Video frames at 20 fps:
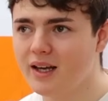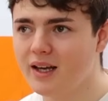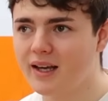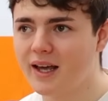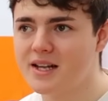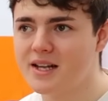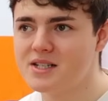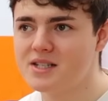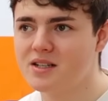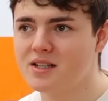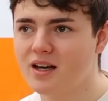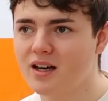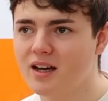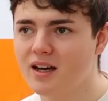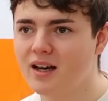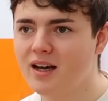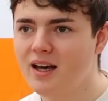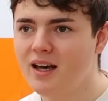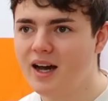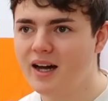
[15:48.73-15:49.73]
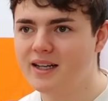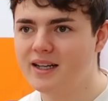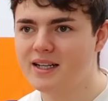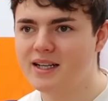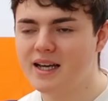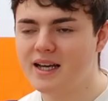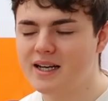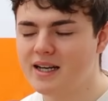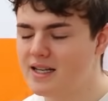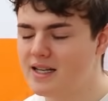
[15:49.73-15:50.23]
against
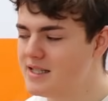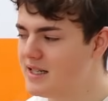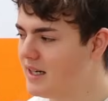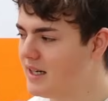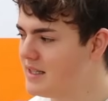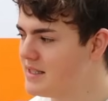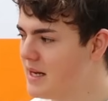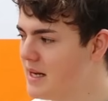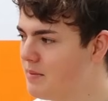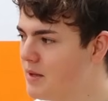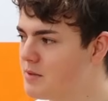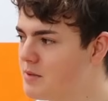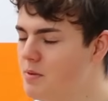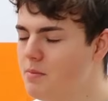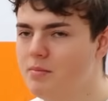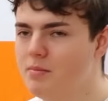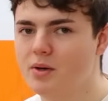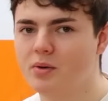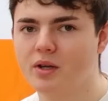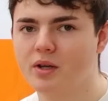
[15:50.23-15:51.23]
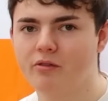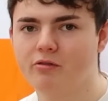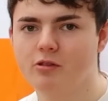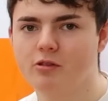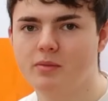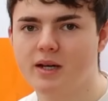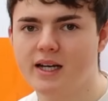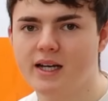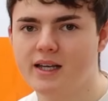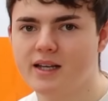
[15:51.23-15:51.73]
an Italy team that's been building
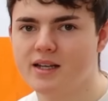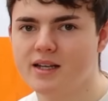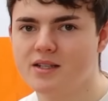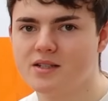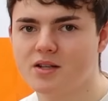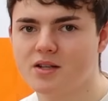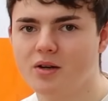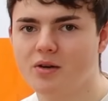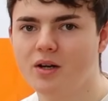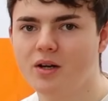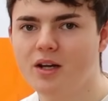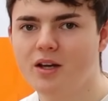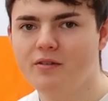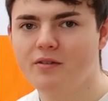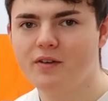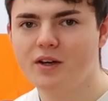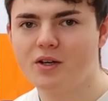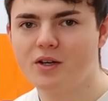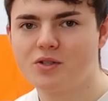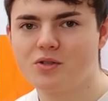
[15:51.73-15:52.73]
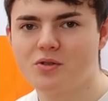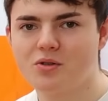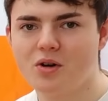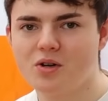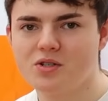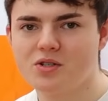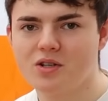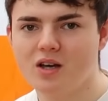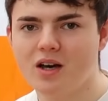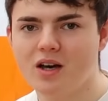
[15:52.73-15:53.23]
for many years. So fingers
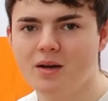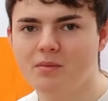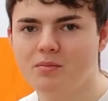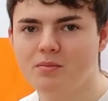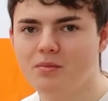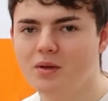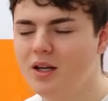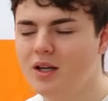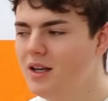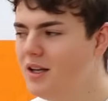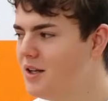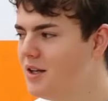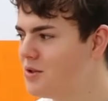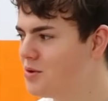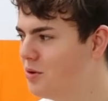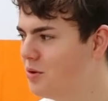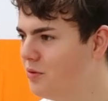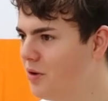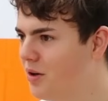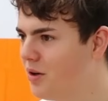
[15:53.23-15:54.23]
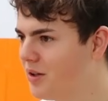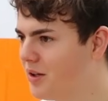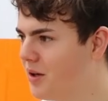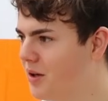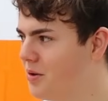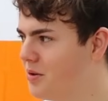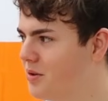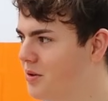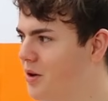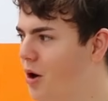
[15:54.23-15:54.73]
crossed. I'm sort of, you
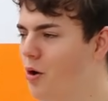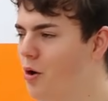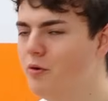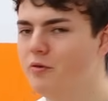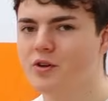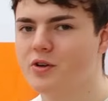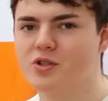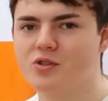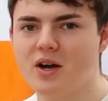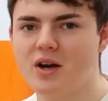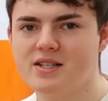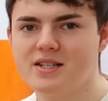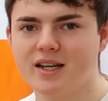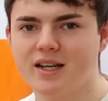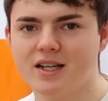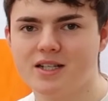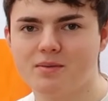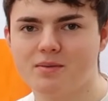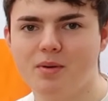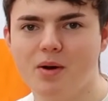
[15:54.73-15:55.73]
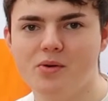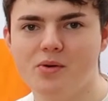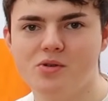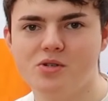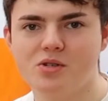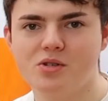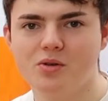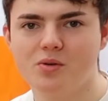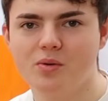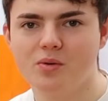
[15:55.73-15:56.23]
know, overstressing as
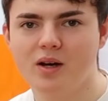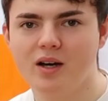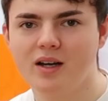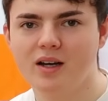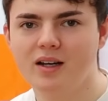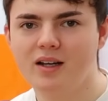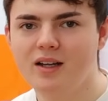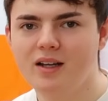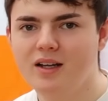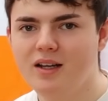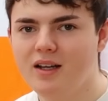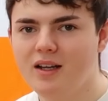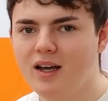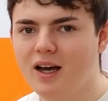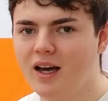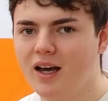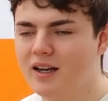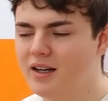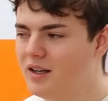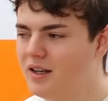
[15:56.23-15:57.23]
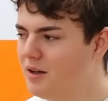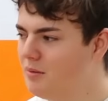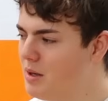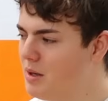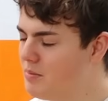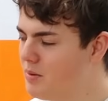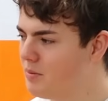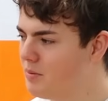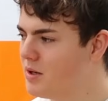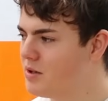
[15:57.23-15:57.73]
opposed to, and
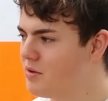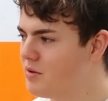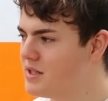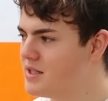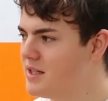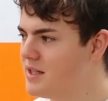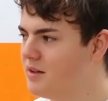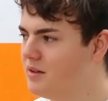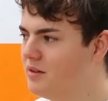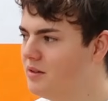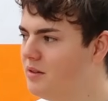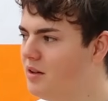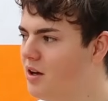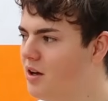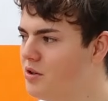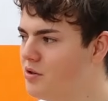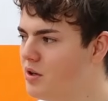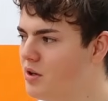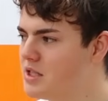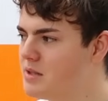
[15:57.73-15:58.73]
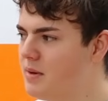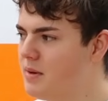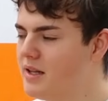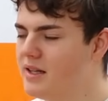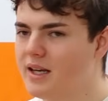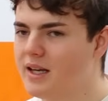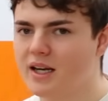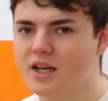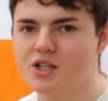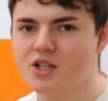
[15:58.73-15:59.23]
maybe I'm
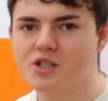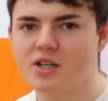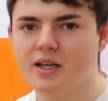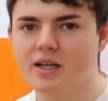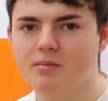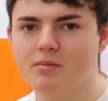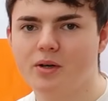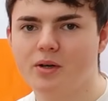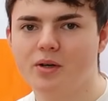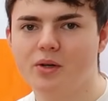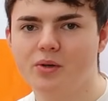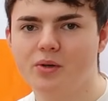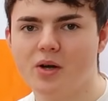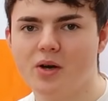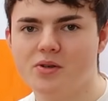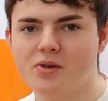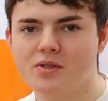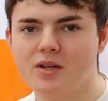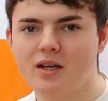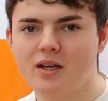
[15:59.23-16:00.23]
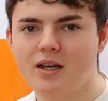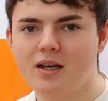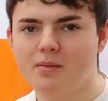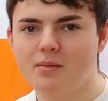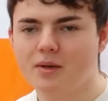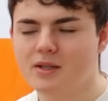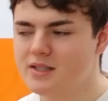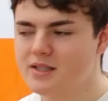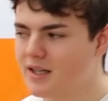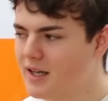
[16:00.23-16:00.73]
underestimating the English team, but who knows.
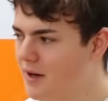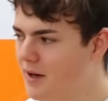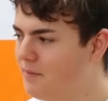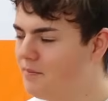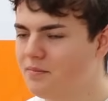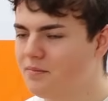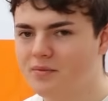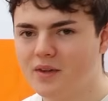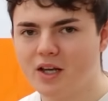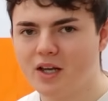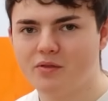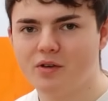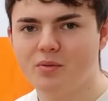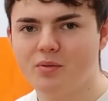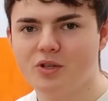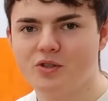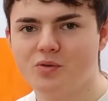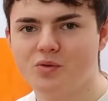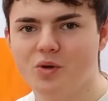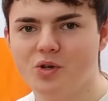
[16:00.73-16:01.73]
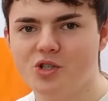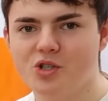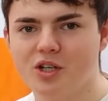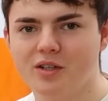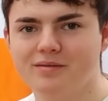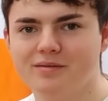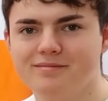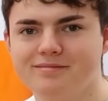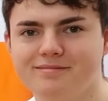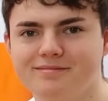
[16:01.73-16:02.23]
But yeah. Thank you very much for
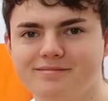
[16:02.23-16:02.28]
watching.